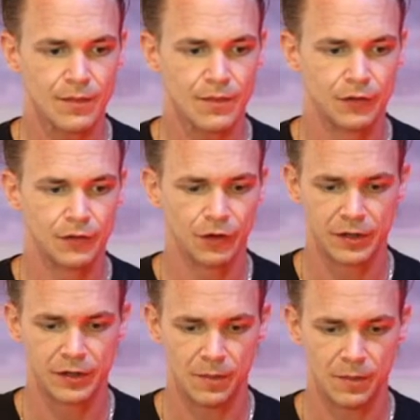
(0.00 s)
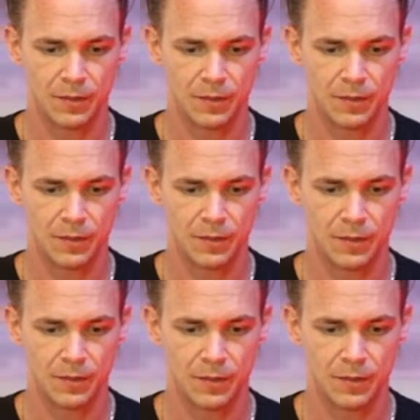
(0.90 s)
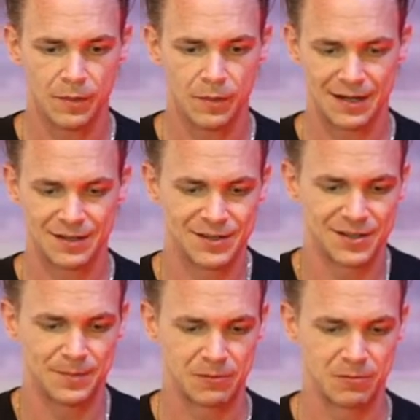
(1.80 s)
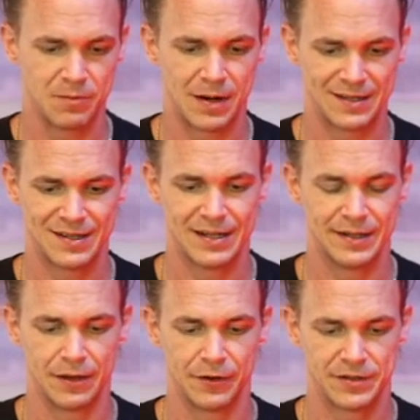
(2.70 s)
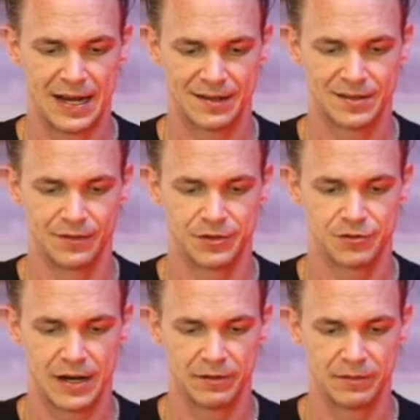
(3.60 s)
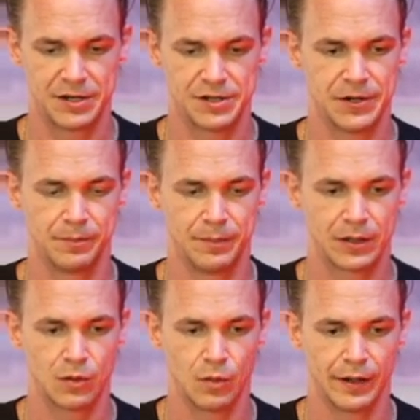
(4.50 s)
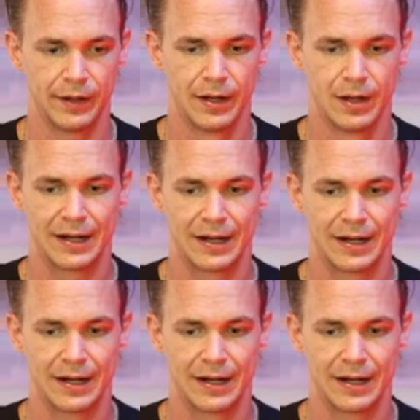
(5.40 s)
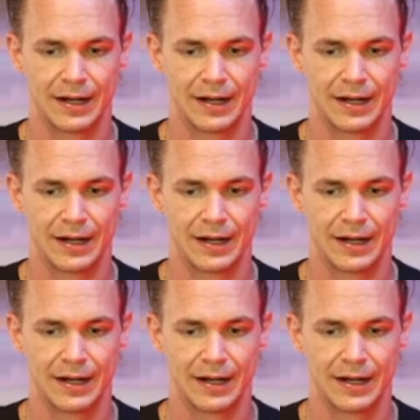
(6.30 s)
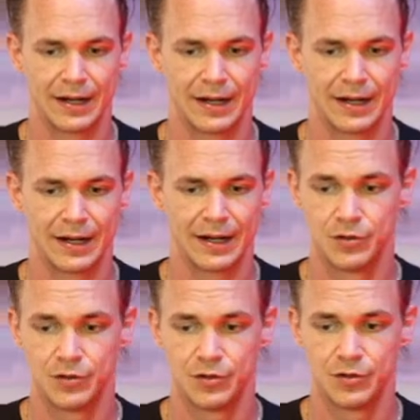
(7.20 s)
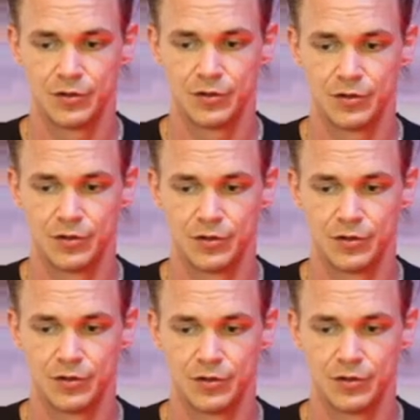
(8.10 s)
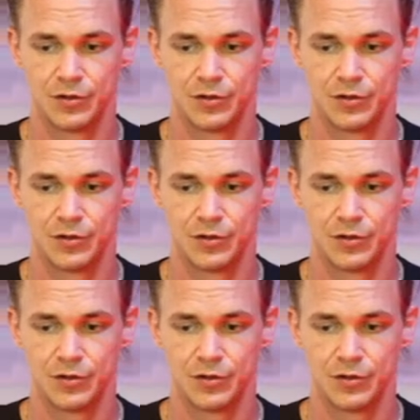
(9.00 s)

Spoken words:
So if we go back here, again, I suspect we might see another test of the trading range here in Bitcoin and really giving breathing room to the DeFi sector here.